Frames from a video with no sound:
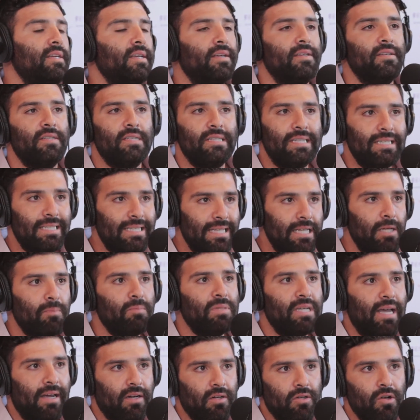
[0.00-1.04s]
is deep
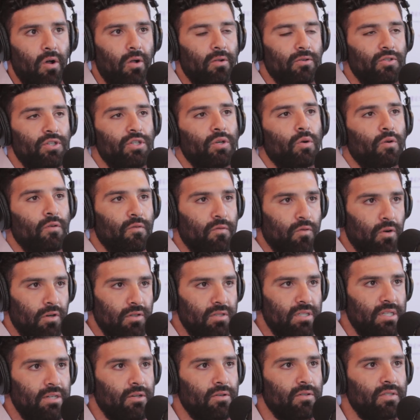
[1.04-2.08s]
technology or
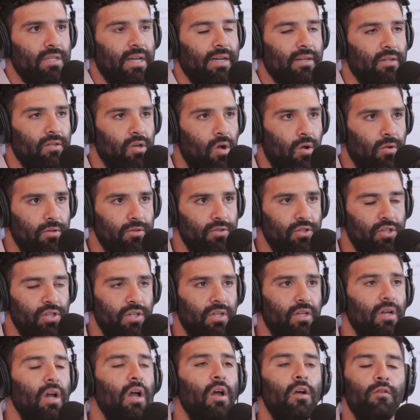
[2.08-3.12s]
frontier technology